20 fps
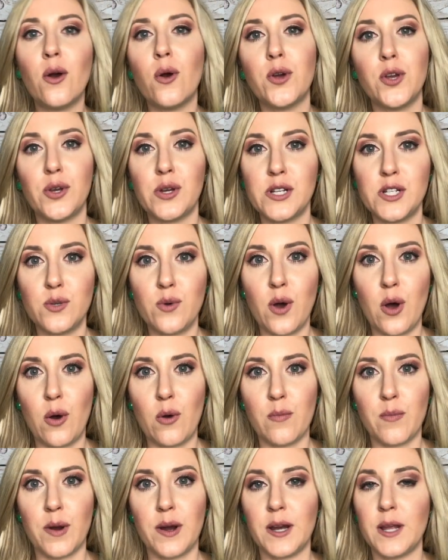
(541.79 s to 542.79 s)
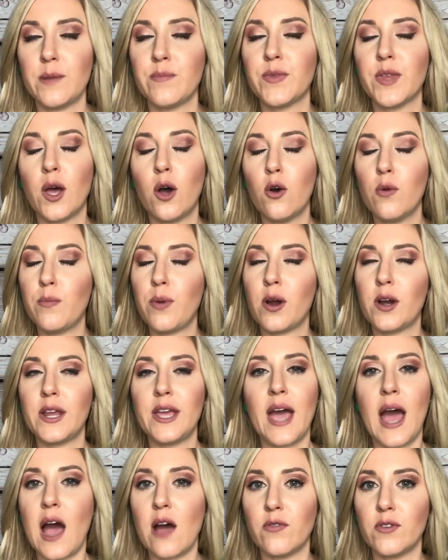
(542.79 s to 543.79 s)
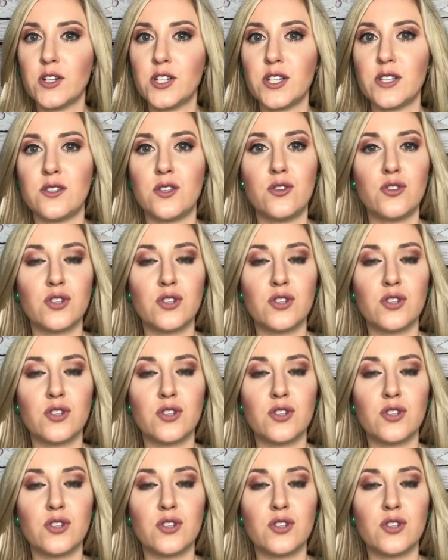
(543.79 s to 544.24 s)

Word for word: or you can do a home party. Home party average is